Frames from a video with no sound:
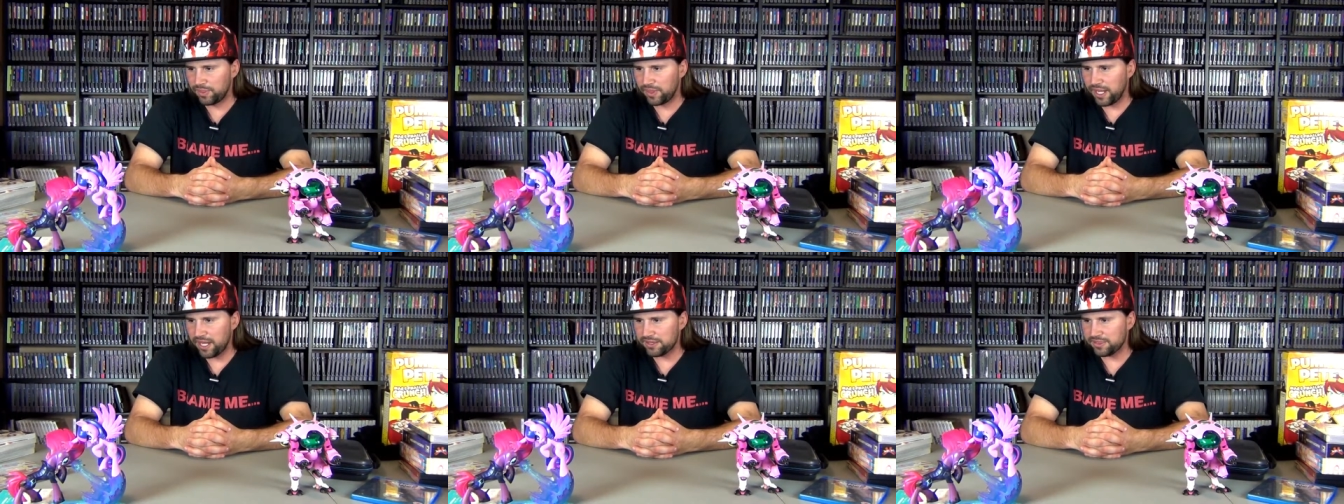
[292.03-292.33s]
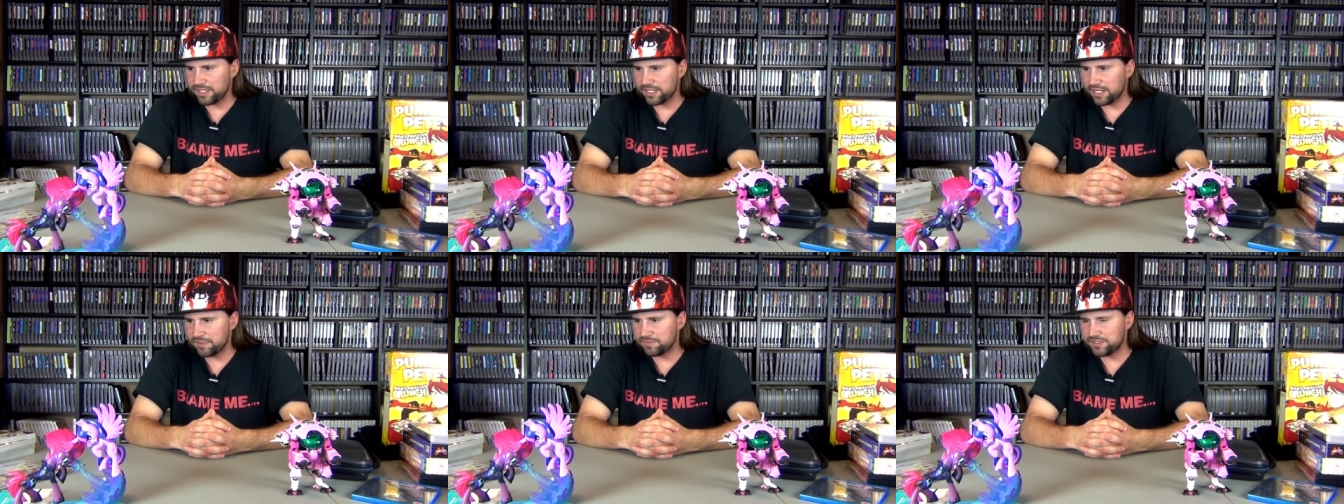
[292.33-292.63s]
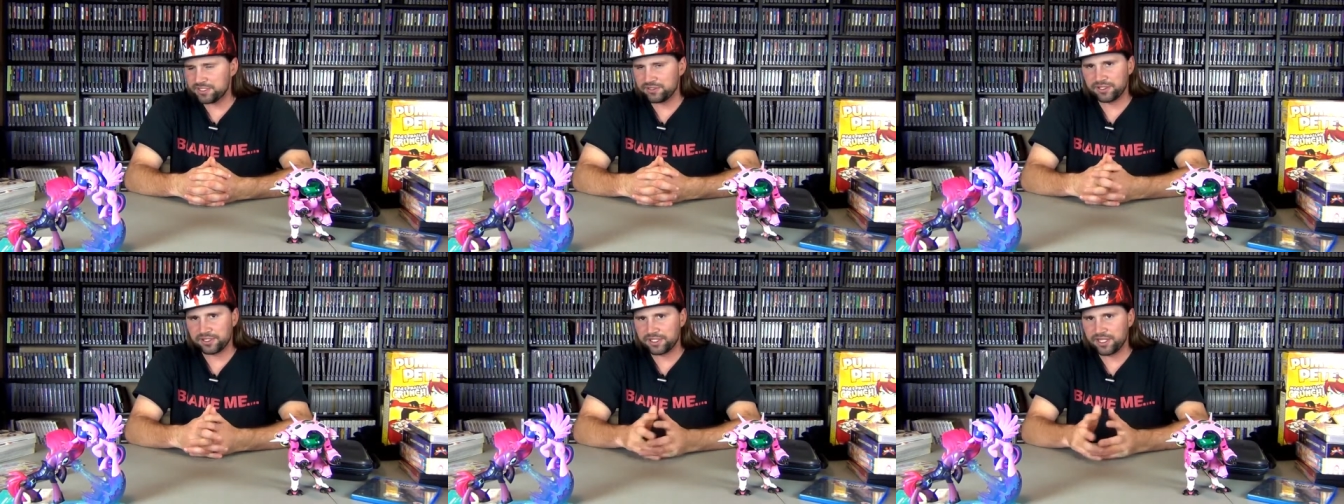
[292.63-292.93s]
I think I'm
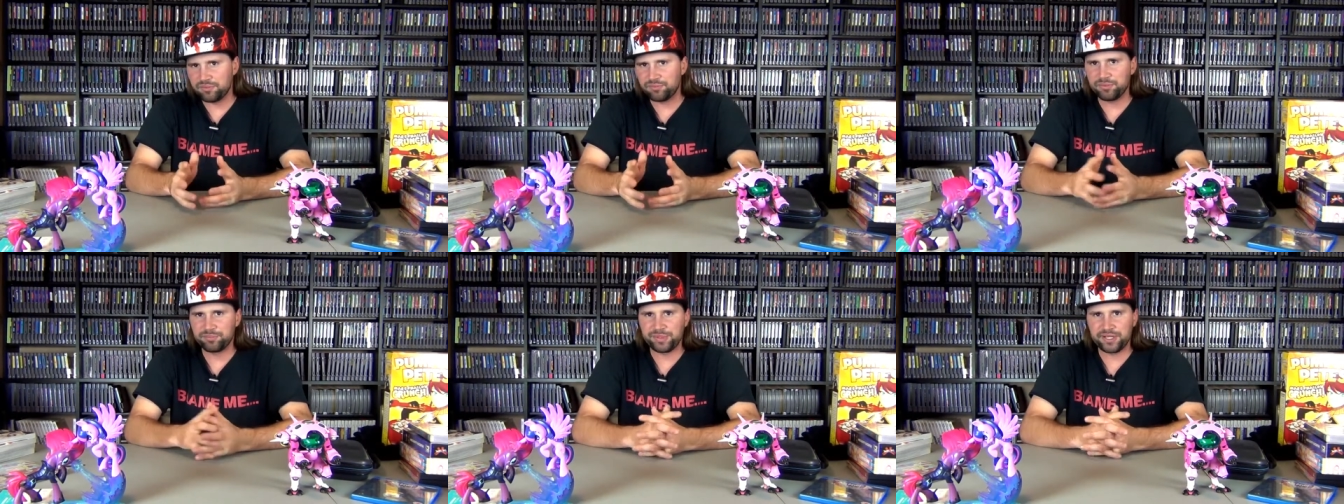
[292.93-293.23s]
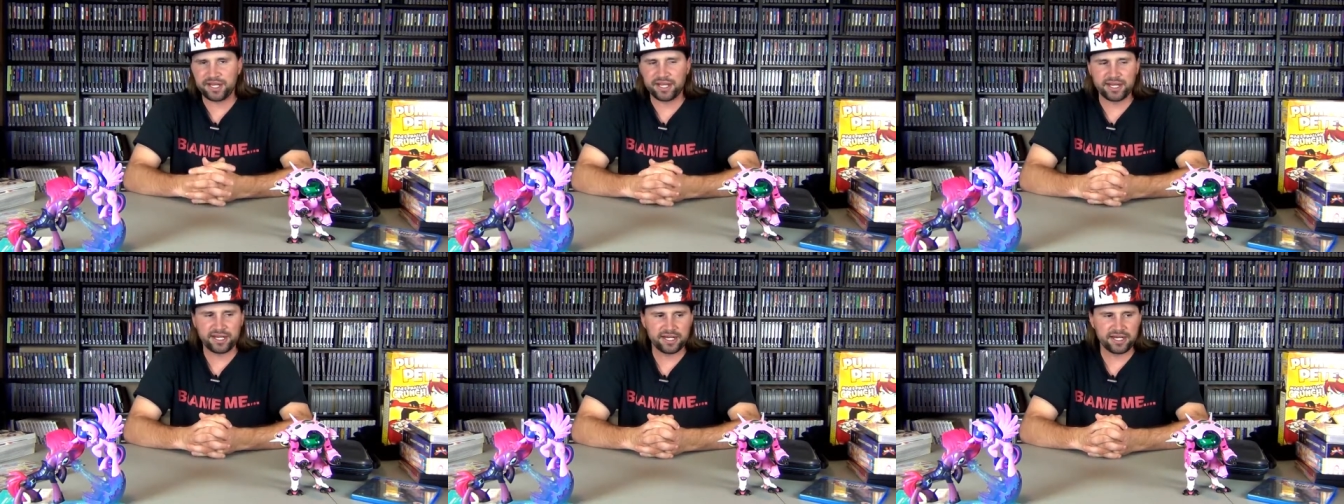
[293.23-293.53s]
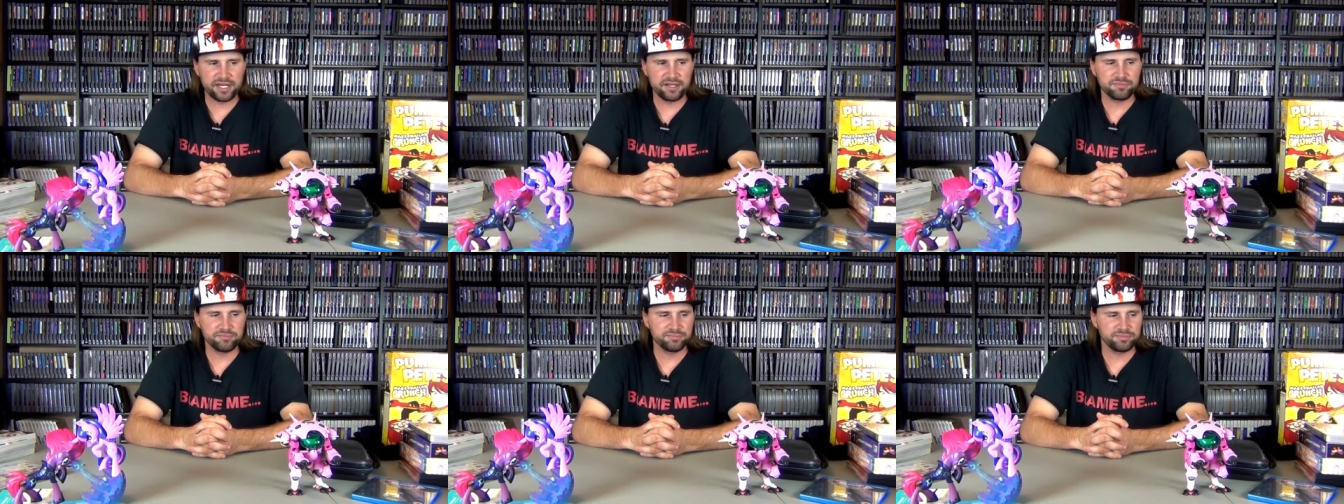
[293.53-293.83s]
still a couple
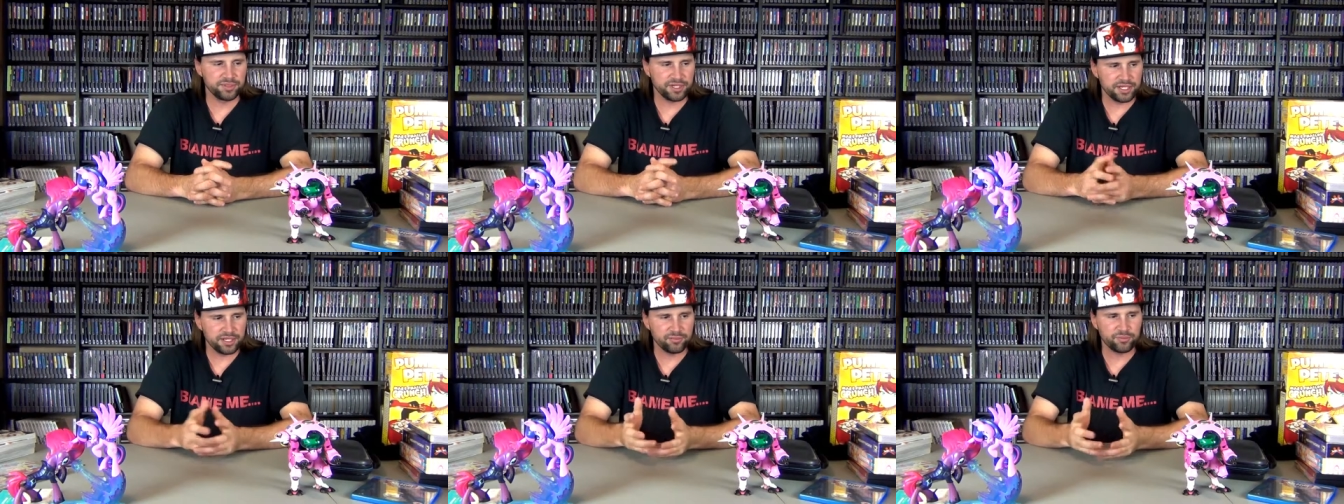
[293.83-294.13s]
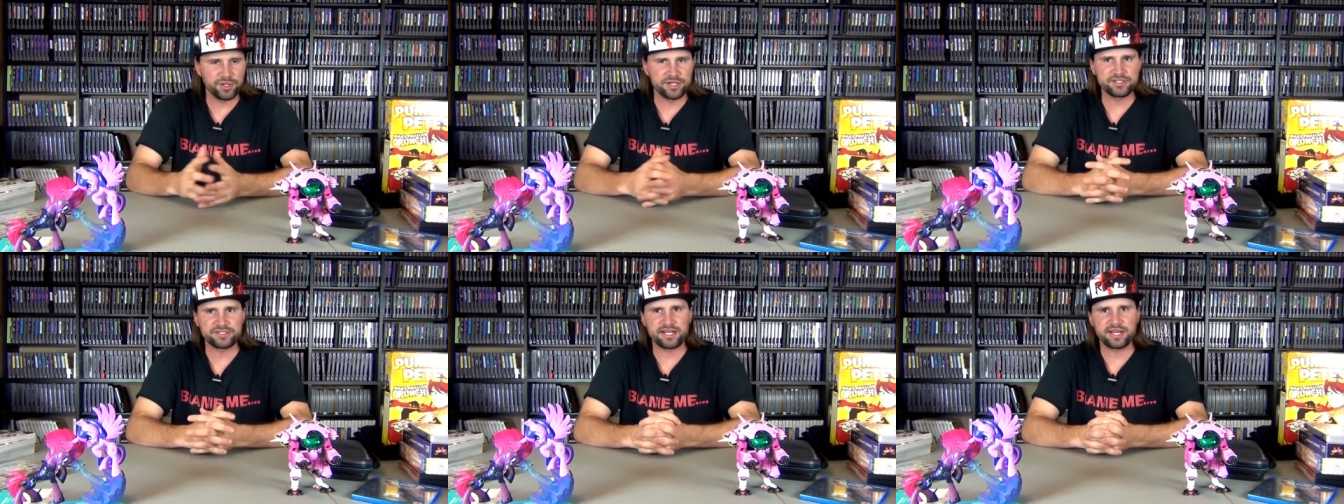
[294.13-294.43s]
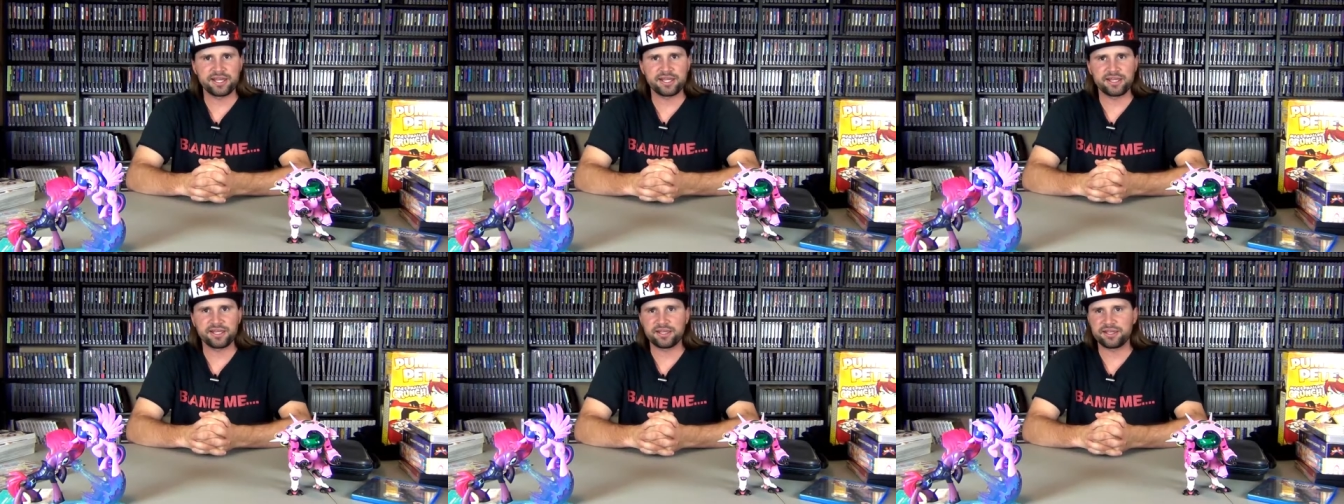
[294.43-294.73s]
behind, but once
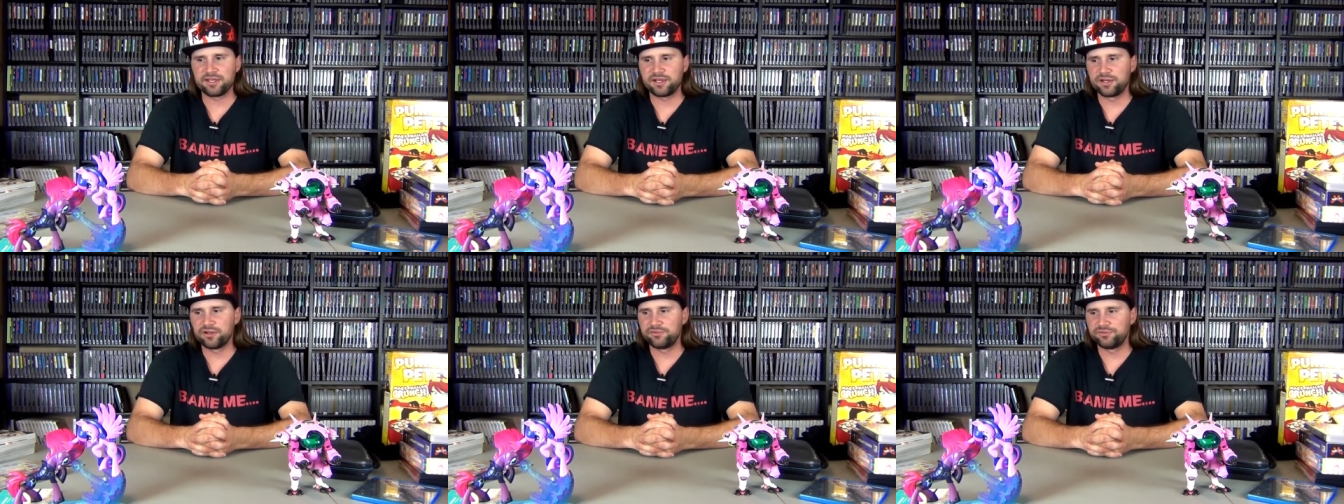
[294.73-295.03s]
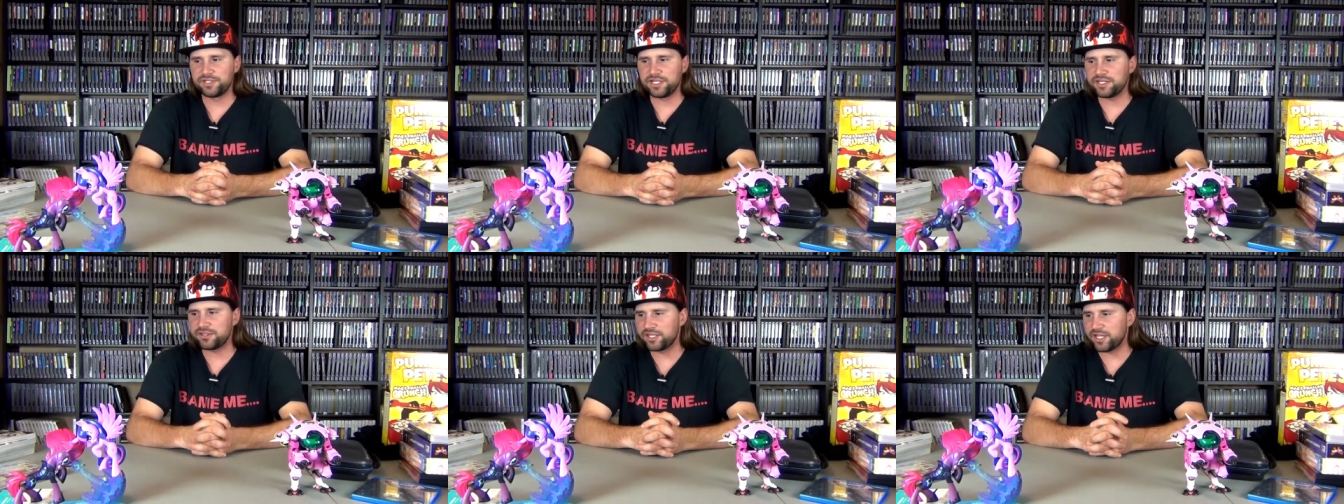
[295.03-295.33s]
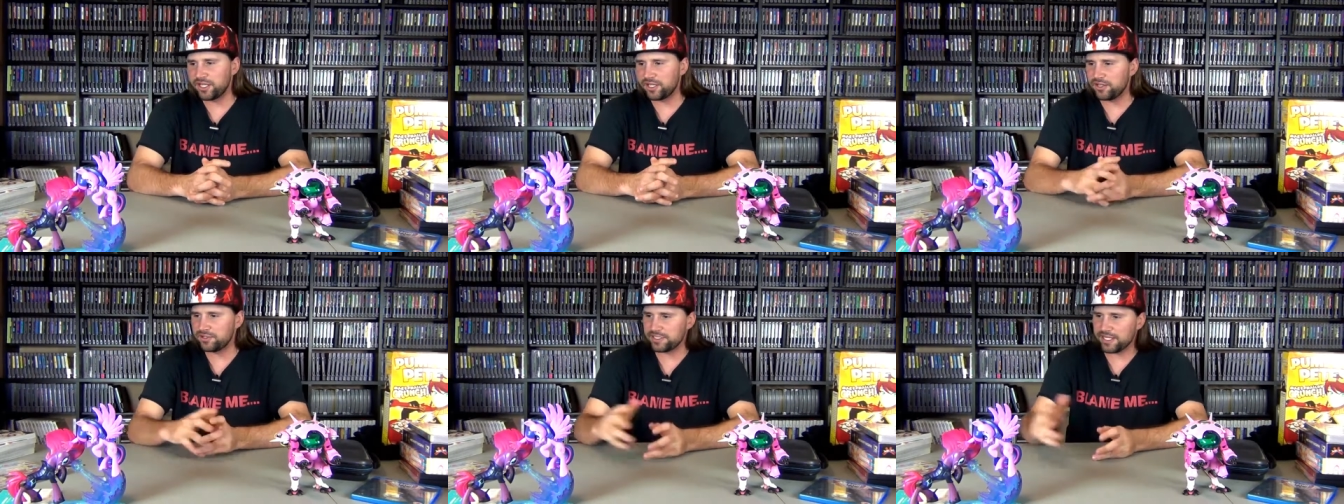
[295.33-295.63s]
I read
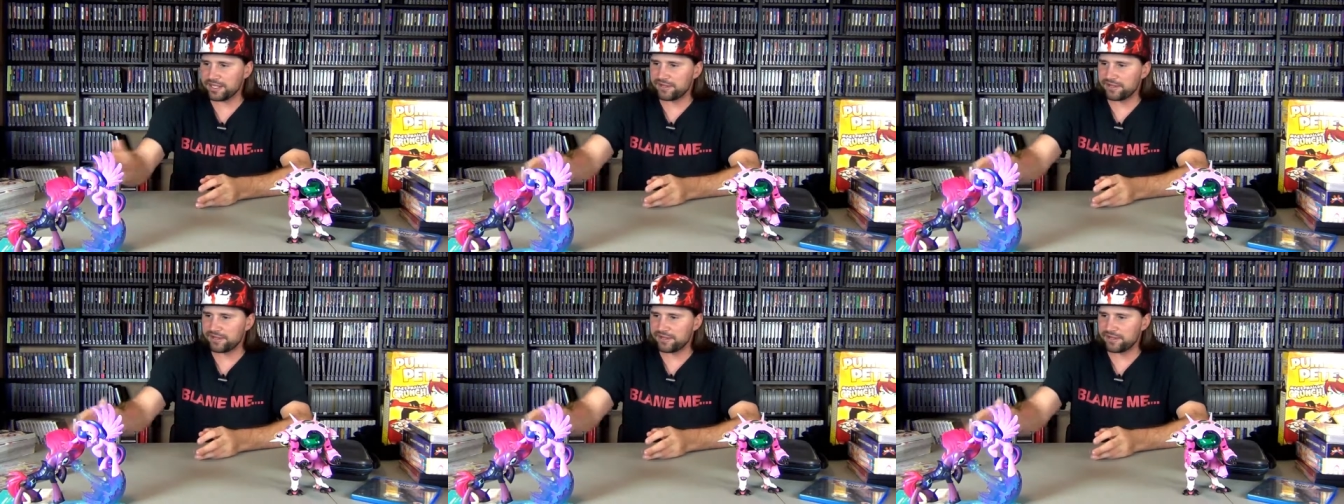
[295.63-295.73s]
those,